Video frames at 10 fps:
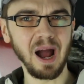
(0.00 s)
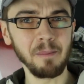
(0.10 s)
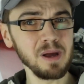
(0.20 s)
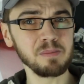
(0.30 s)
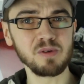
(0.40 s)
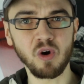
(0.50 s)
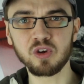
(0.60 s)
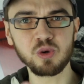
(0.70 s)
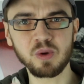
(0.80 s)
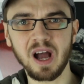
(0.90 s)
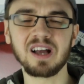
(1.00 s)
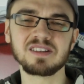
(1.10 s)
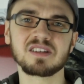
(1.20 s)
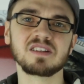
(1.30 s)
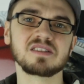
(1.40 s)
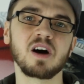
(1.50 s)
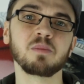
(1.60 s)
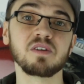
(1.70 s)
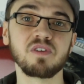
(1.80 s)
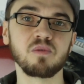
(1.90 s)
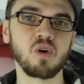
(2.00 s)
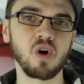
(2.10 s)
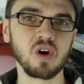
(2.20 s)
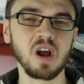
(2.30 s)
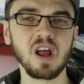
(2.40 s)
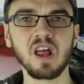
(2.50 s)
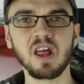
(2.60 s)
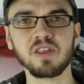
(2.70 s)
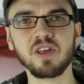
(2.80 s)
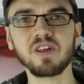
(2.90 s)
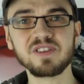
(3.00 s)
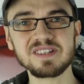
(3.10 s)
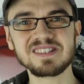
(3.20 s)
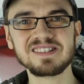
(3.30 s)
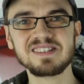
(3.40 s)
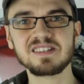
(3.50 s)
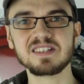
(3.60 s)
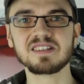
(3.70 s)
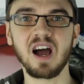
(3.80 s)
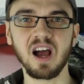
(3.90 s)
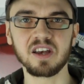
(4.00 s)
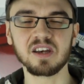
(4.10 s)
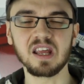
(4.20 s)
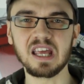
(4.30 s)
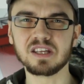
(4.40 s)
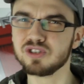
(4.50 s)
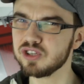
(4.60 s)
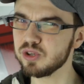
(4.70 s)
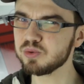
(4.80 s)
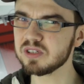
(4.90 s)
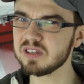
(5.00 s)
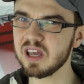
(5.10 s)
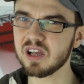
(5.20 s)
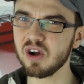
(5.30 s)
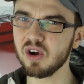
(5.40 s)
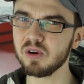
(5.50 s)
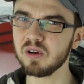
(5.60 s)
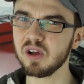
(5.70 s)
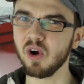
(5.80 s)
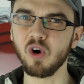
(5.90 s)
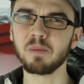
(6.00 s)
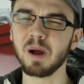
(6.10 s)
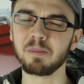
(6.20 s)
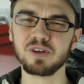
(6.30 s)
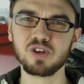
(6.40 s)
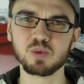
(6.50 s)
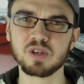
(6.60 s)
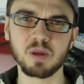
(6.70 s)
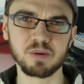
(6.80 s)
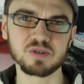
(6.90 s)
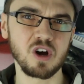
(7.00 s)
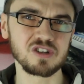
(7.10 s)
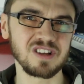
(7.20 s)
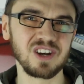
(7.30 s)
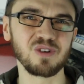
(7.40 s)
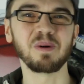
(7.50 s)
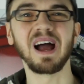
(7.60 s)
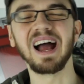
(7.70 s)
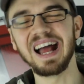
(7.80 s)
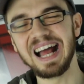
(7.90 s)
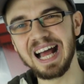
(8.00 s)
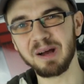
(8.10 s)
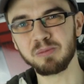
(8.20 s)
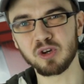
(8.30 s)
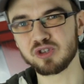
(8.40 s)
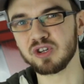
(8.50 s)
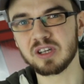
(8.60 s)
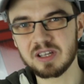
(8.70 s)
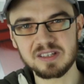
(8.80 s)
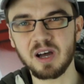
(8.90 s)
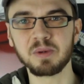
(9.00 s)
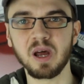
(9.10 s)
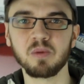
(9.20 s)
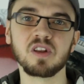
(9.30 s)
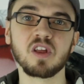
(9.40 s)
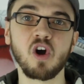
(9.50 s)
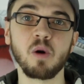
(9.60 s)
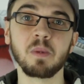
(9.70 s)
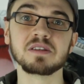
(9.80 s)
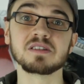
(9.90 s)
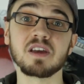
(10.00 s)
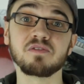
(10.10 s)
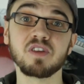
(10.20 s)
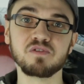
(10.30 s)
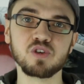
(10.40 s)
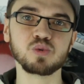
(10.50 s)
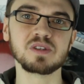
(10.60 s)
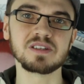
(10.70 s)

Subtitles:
I may be wrong, you guys can tell me if I'm wrong, that this design is new to Seiko, or it might be new to the Presage lineup. I'm not sure, you can tell me down in the comments if they've used